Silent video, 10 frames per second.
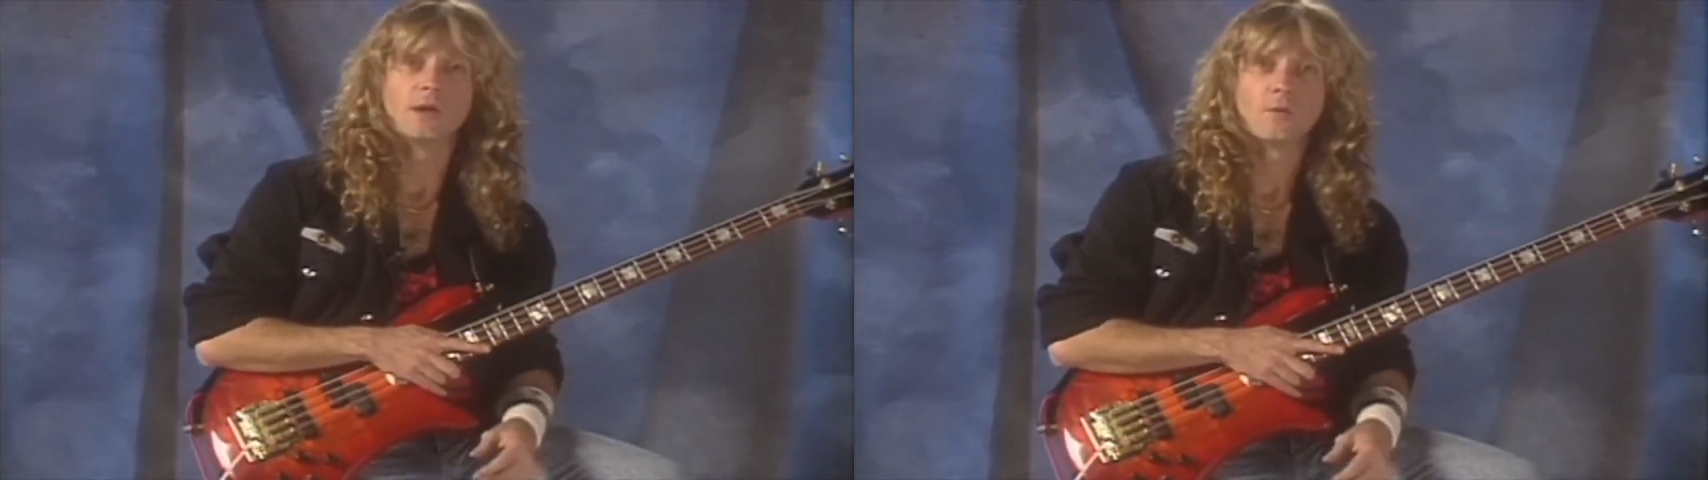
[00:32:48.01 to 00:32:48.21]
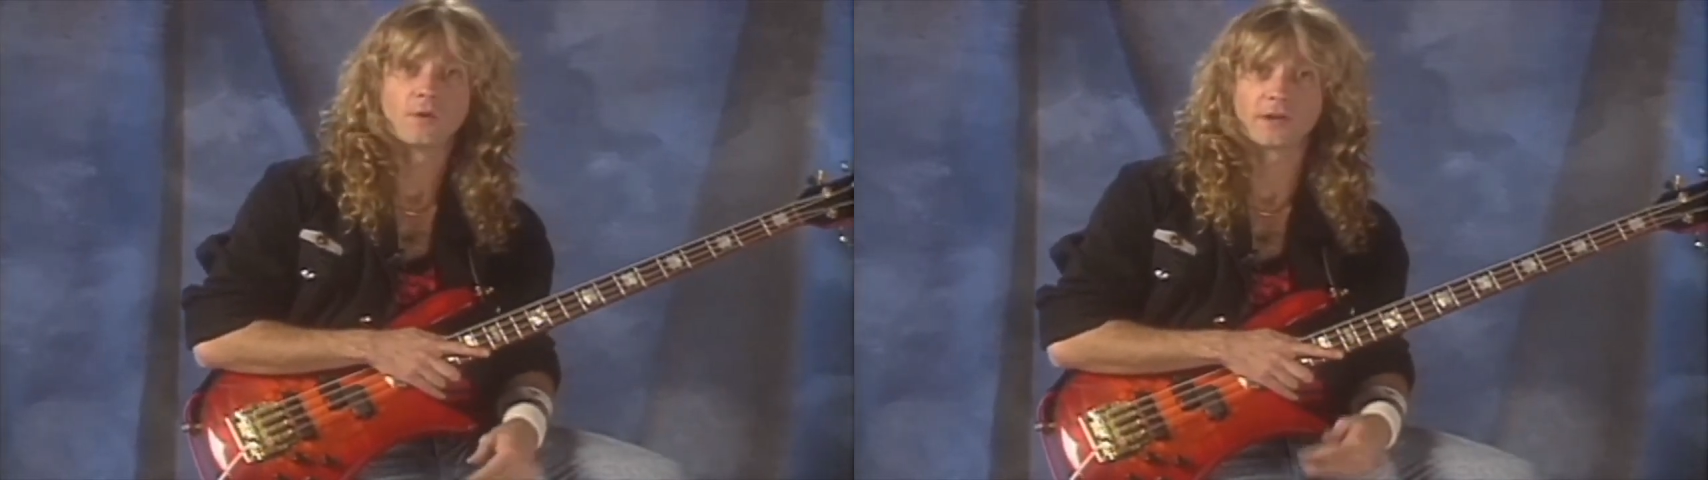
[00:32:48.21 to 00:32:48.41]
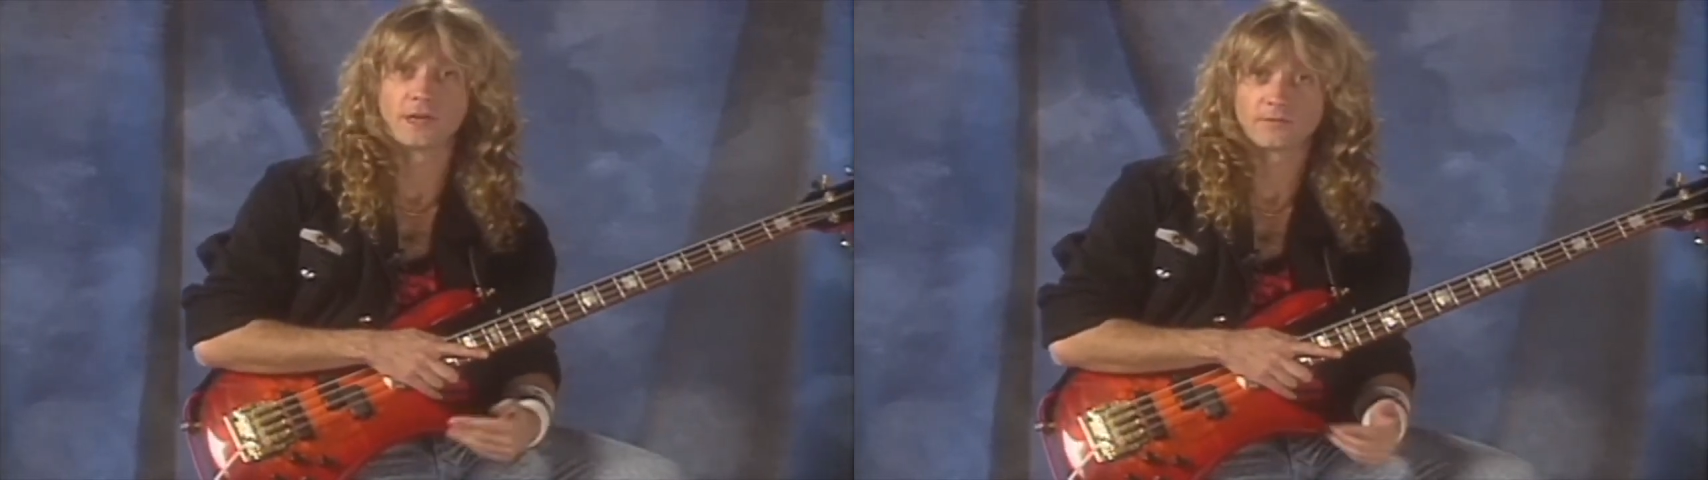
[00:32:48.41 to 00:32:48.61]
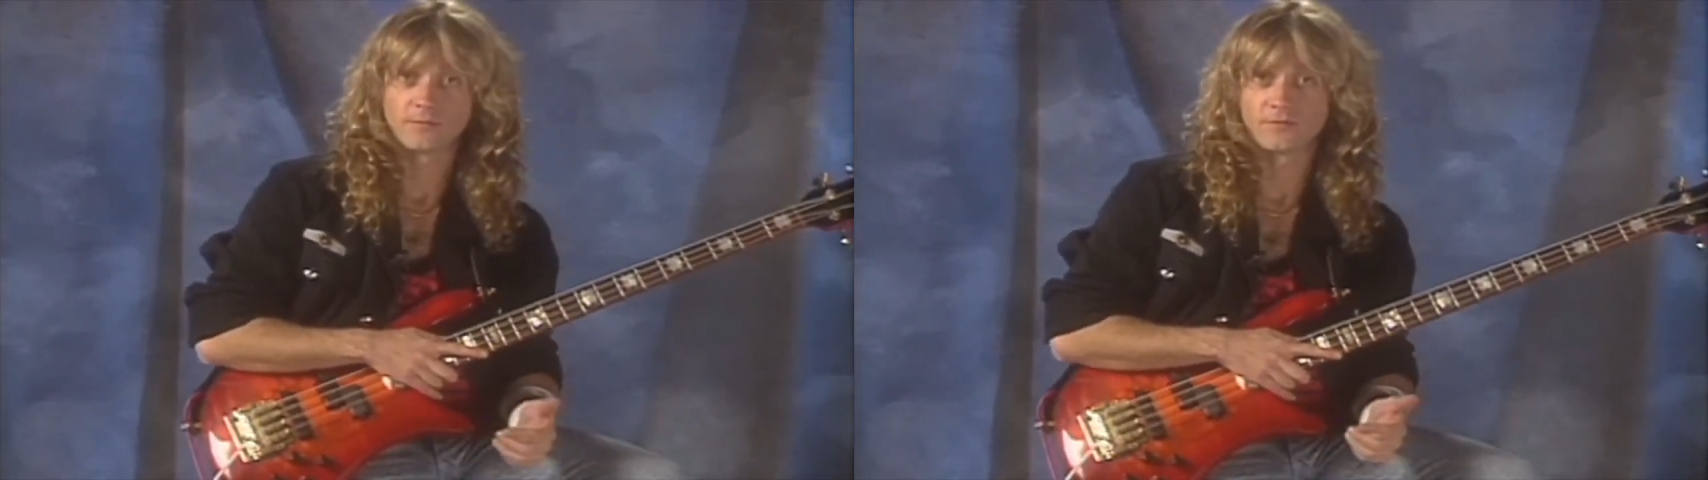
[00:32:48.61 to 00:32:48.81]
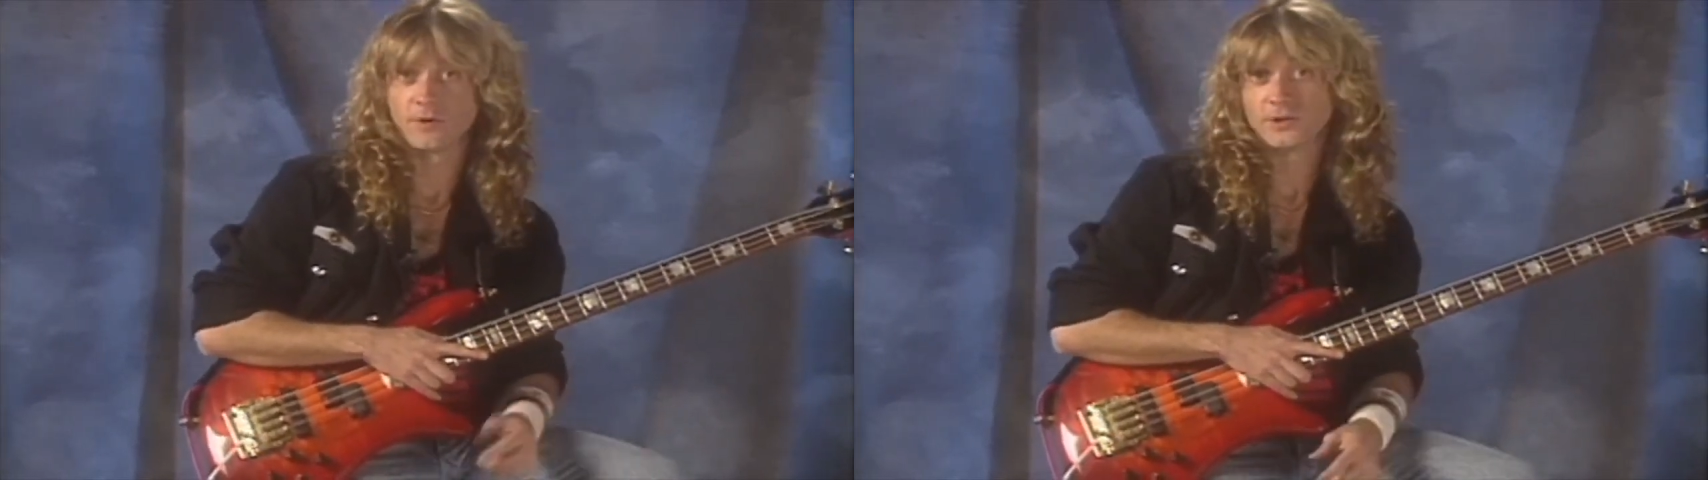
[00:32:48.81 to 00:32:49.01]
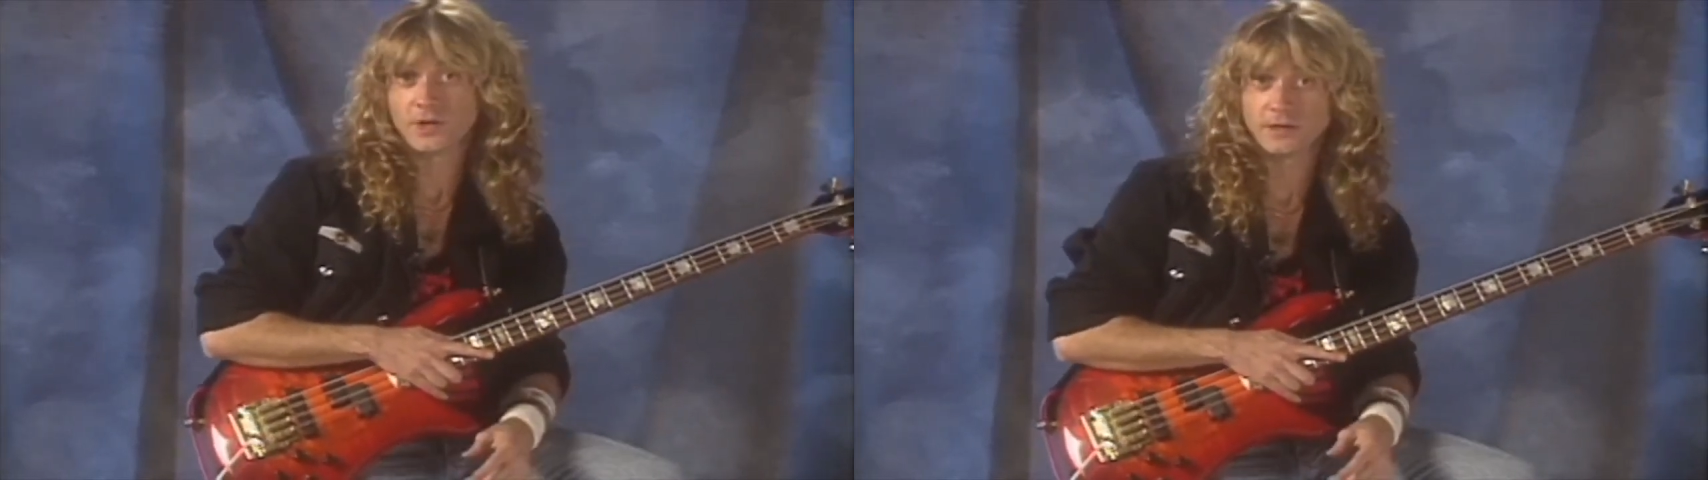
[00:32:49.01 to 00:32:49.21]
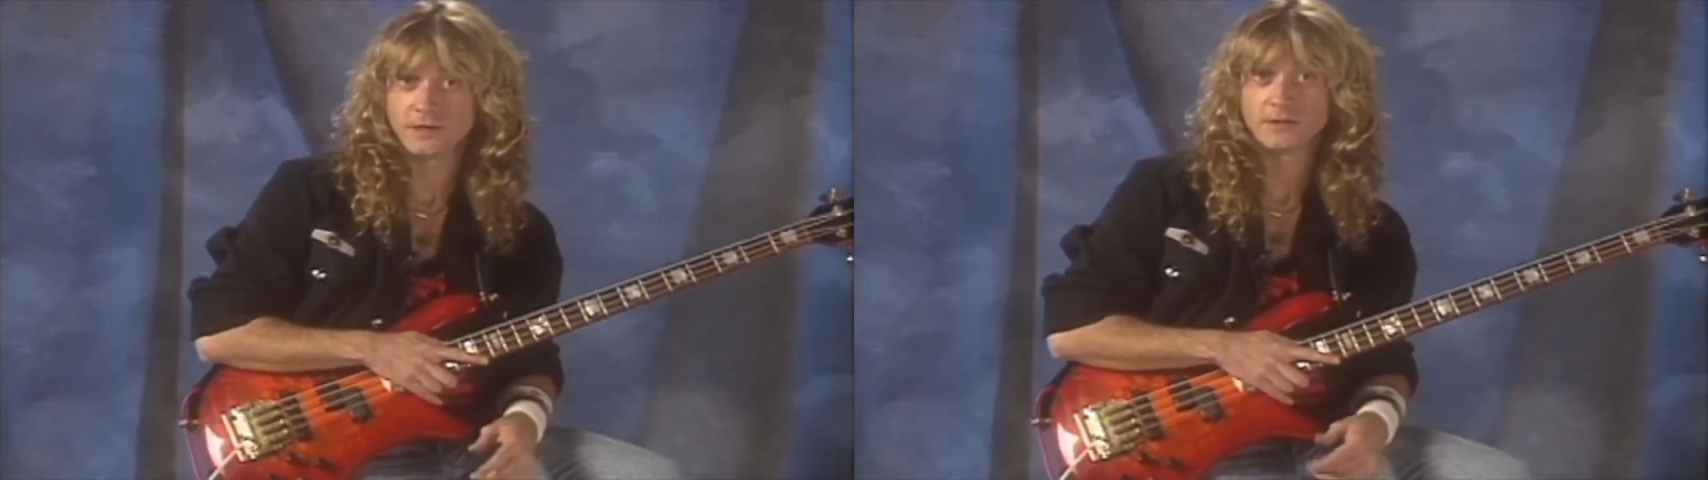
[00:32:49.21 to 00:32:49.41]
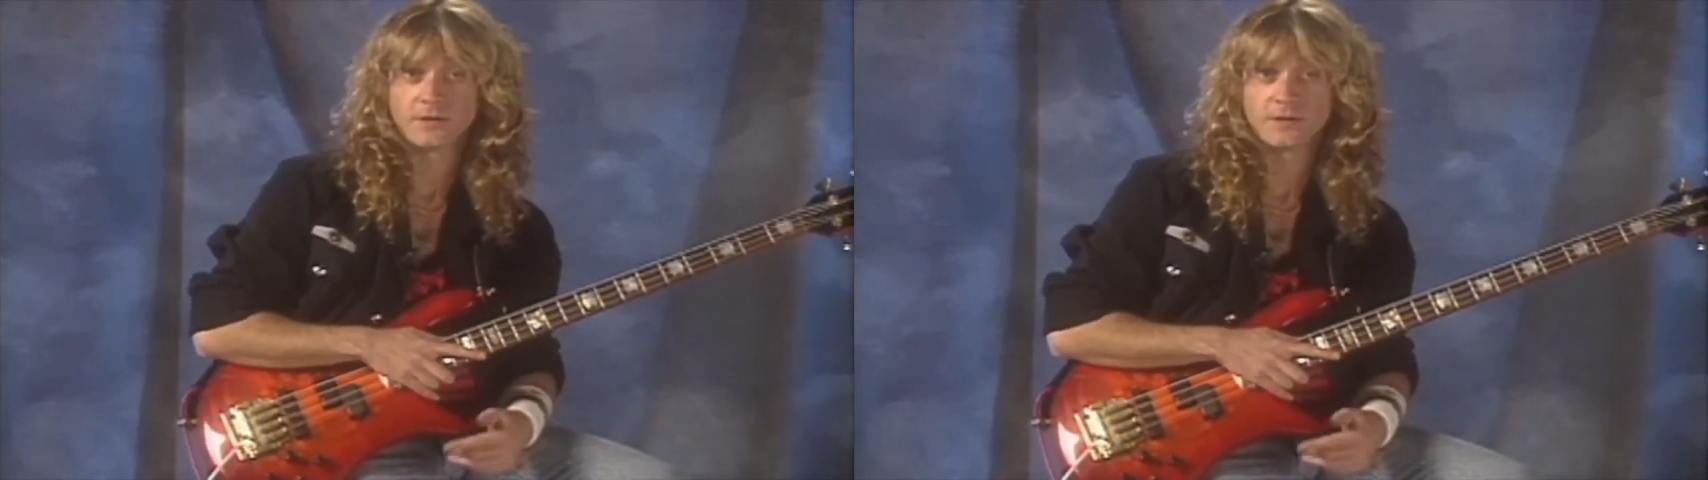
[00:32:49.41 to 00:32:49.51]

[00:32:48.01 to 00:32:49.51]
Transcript: want to get some fresh ideas